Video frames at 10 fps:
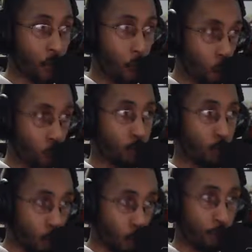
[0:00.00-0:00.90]
owns
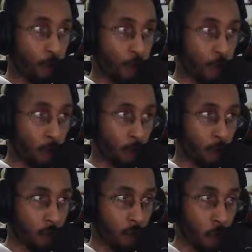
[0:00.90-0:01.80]
both
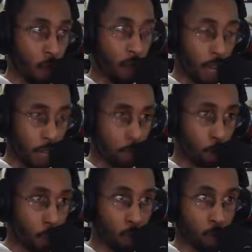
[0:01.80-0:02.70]
Verve and
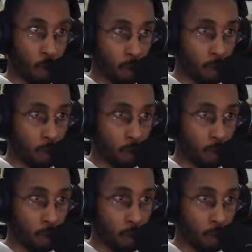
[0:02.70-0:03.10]
Crunchyroll.